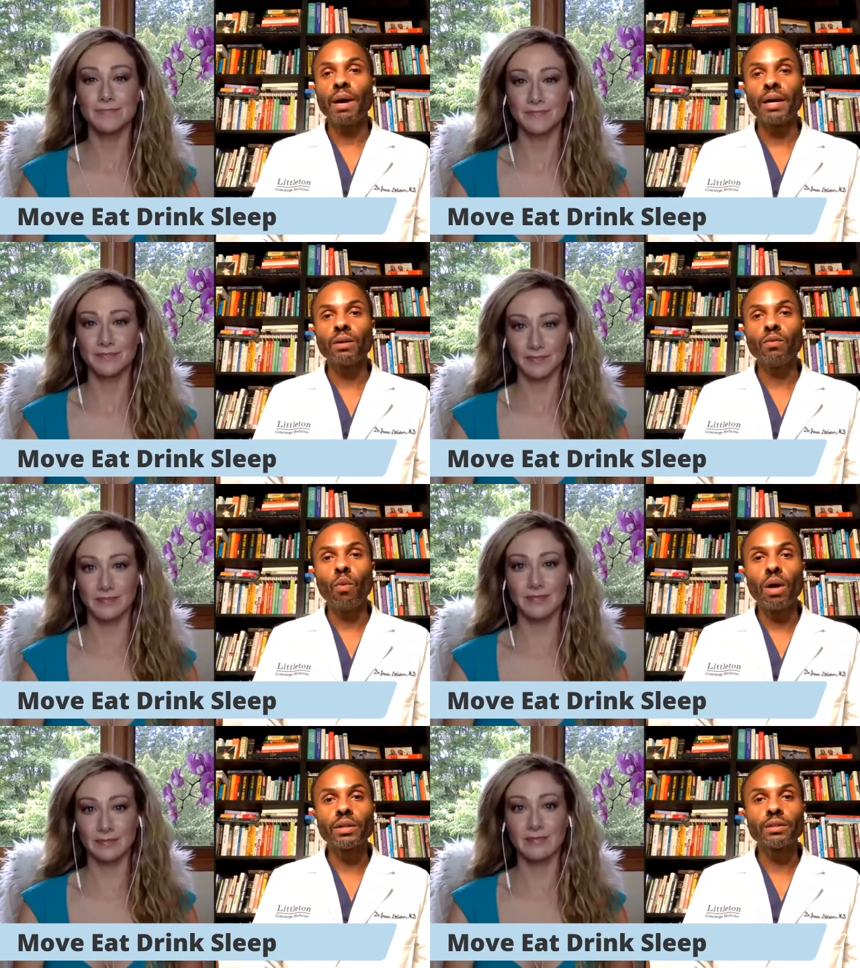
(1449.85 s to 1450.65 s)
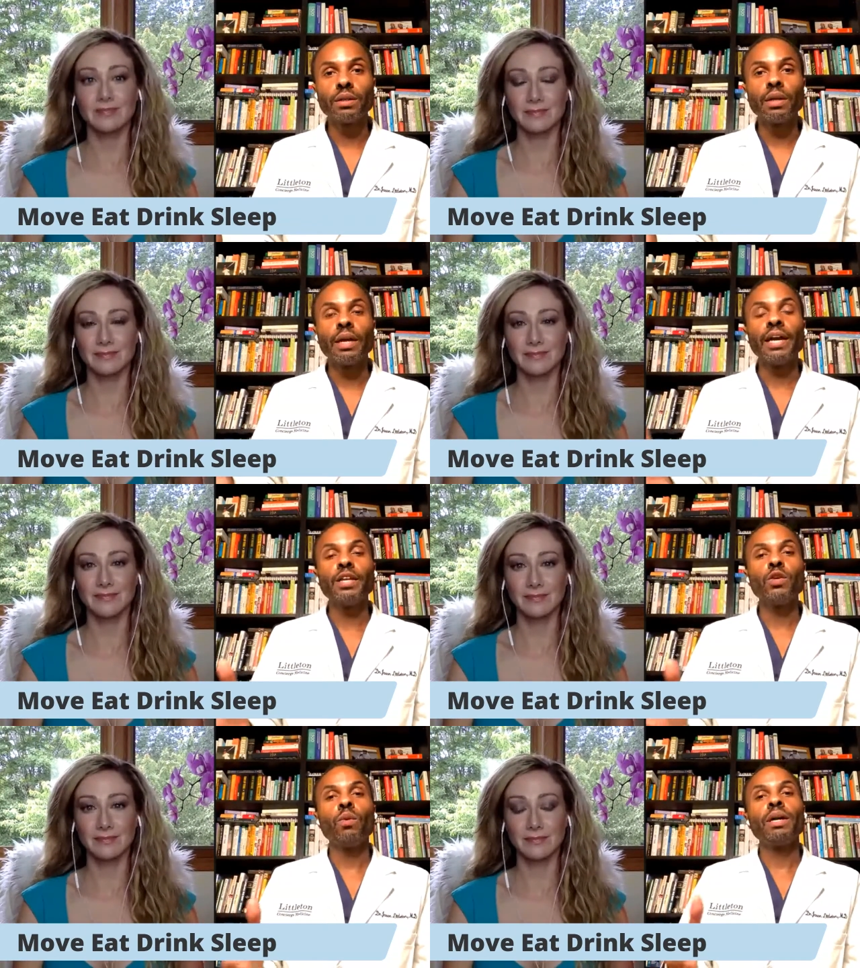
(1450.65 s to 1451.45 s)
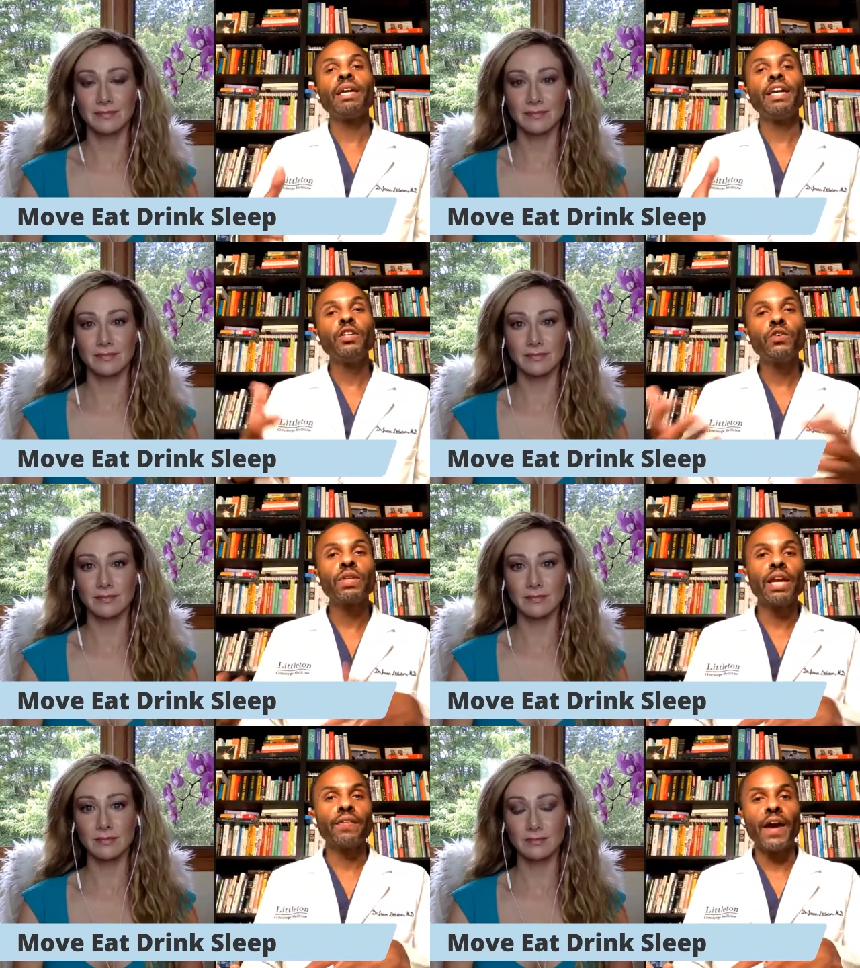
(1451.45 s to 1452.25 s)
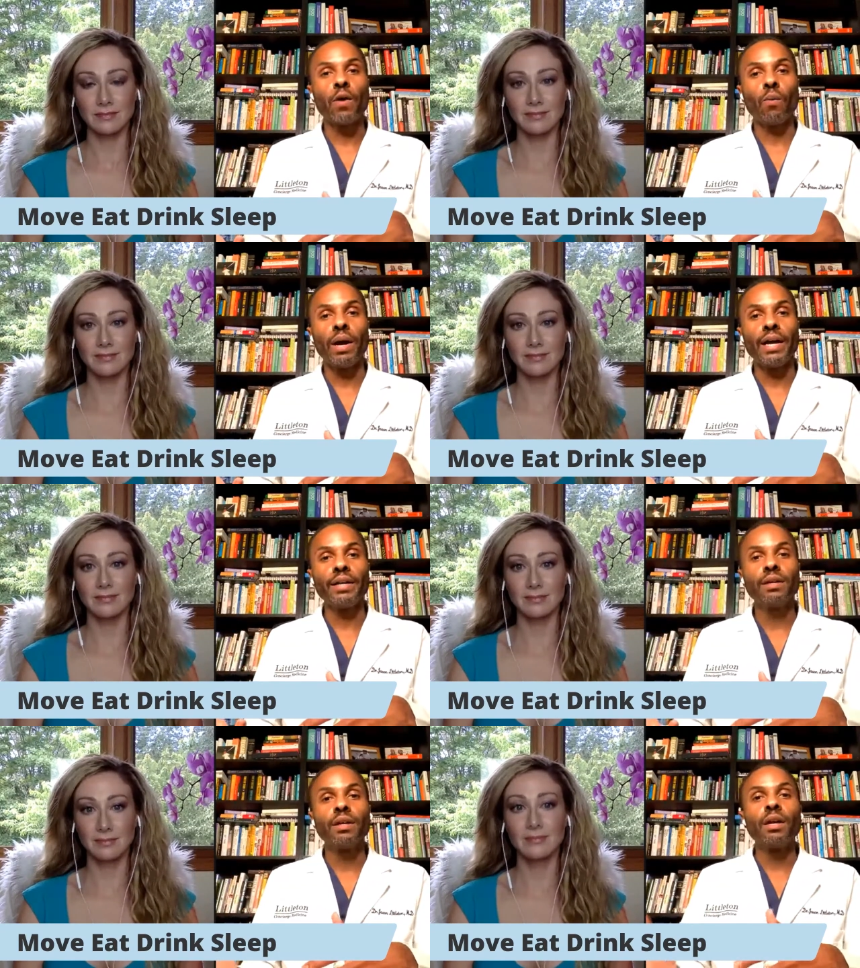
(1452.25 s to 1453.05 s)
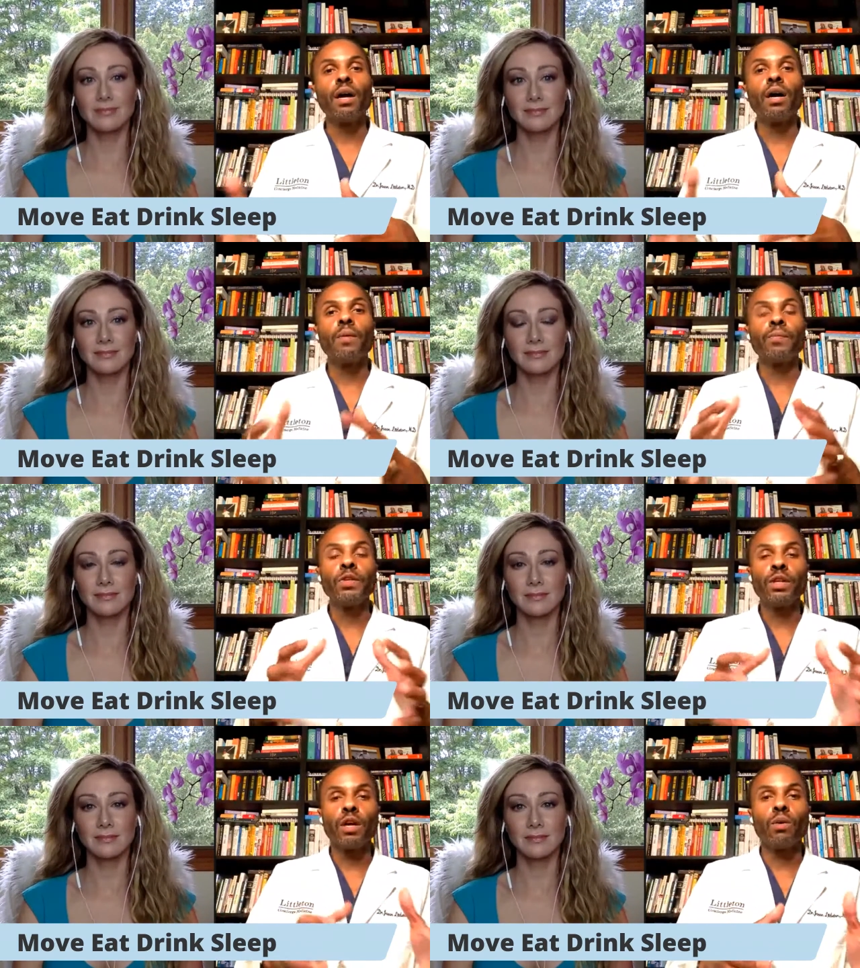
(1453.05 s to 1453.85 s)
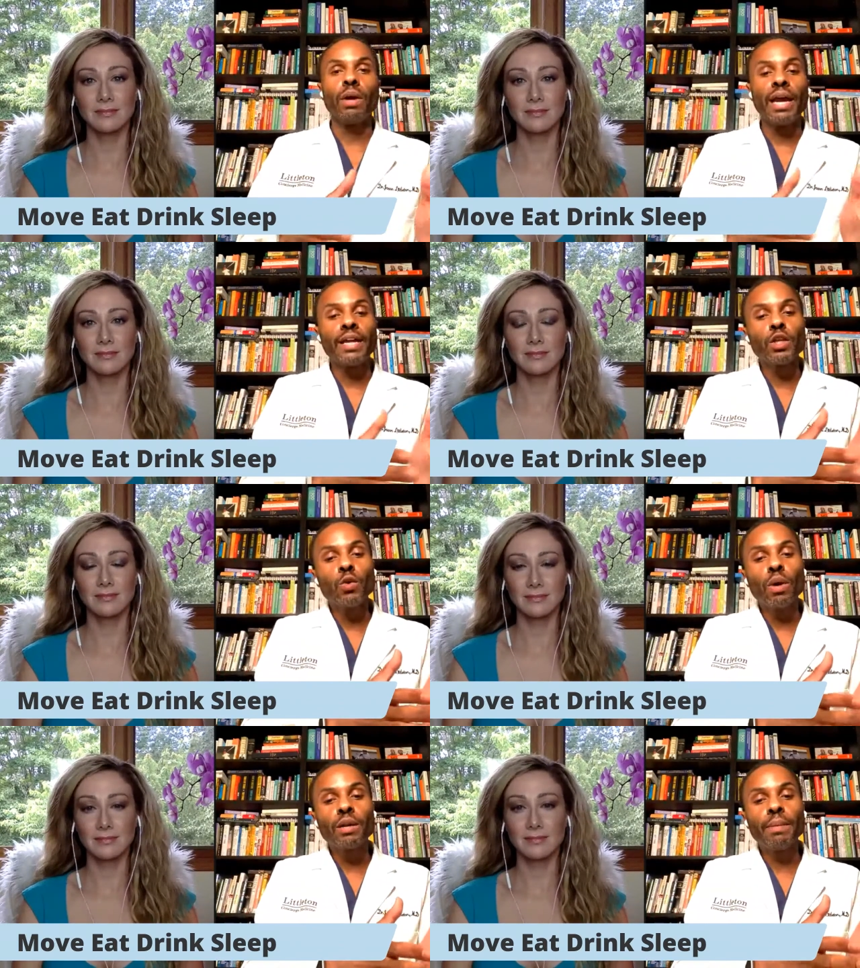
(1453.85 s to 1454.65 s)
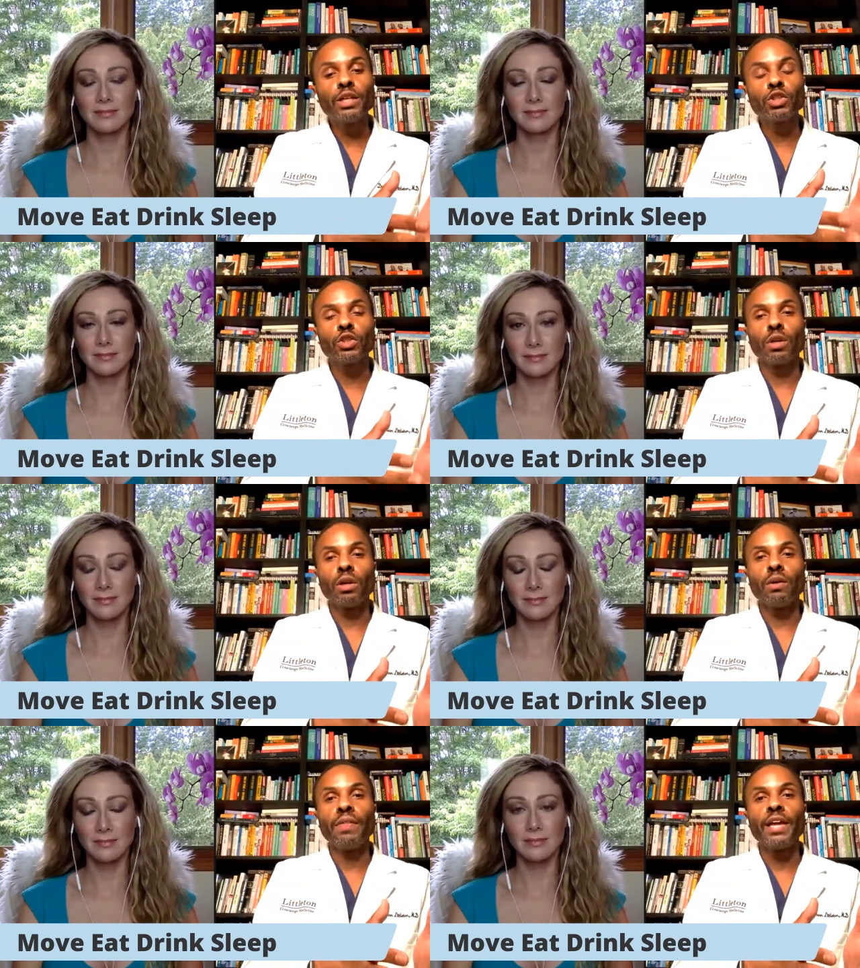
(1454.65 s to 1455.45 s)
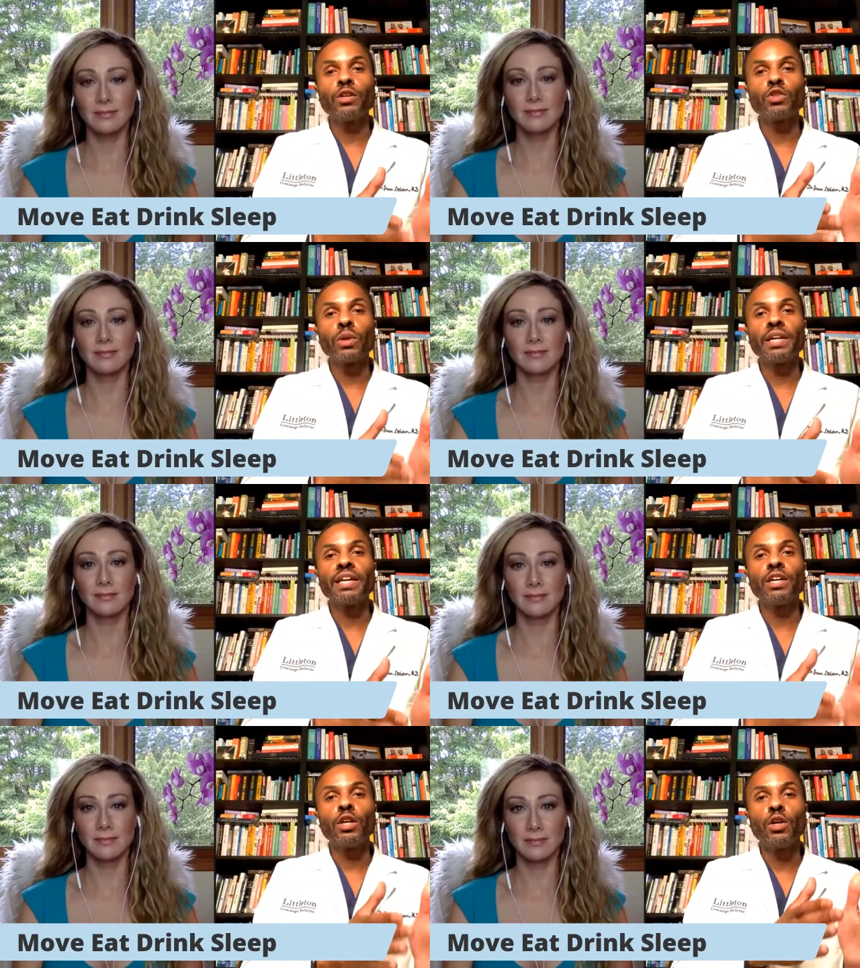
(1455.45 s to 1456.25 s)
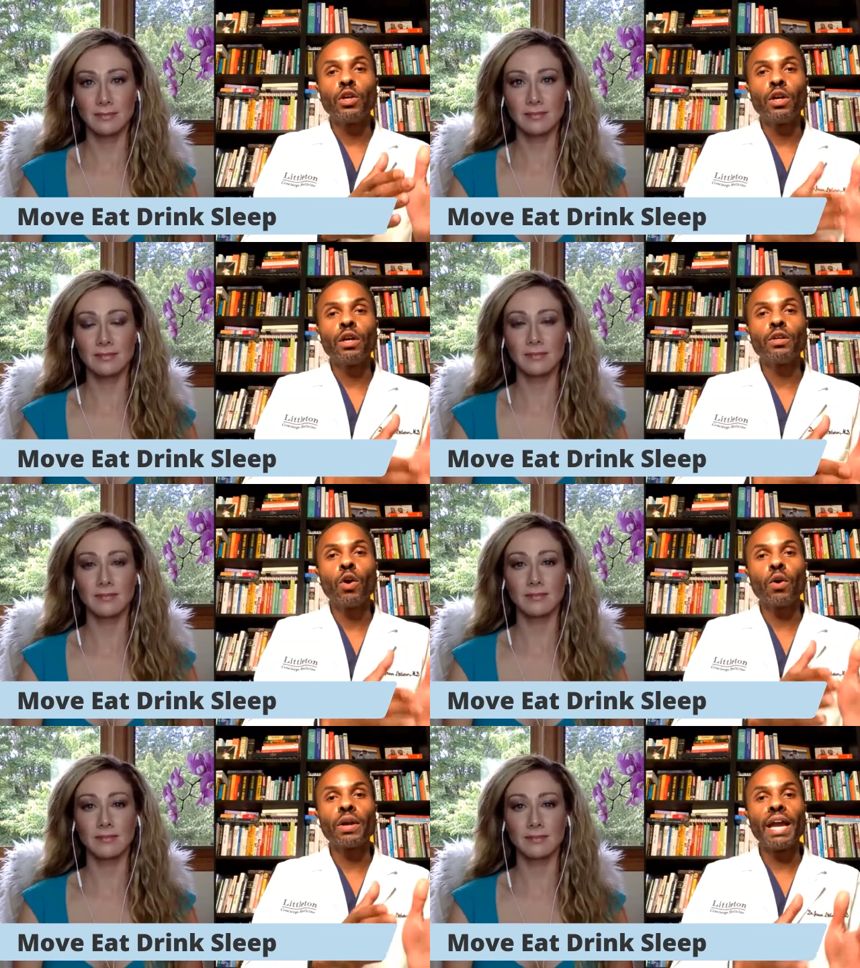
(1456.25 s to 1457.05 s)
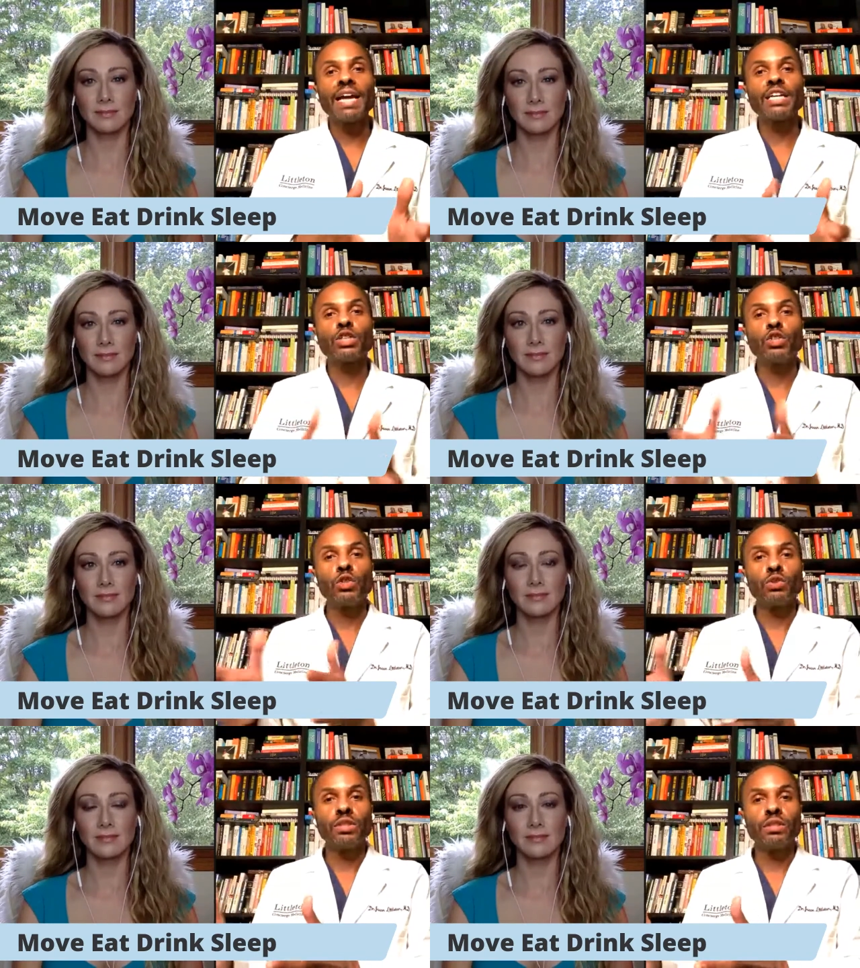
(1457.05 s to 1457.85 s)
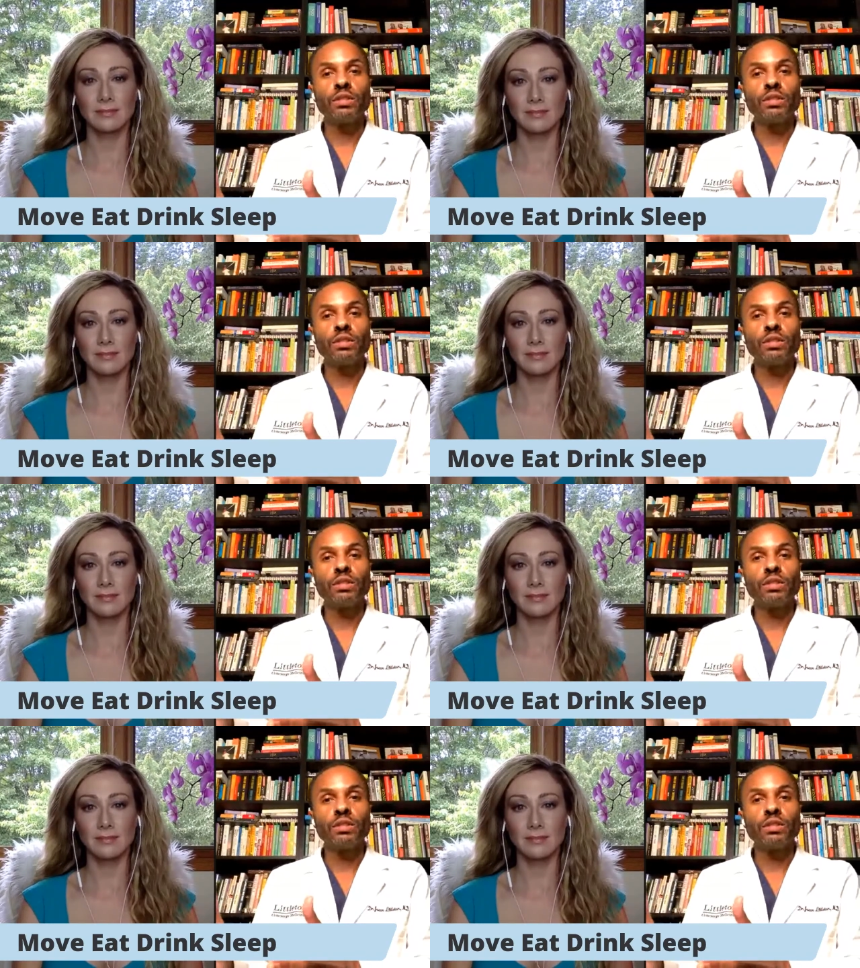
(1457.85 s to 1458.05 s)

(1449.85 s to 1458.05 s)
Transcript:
Speaker 1: bottle of water. And you want to end your day that way, um, you know, and you want to make sure that you're drinking good organic juices.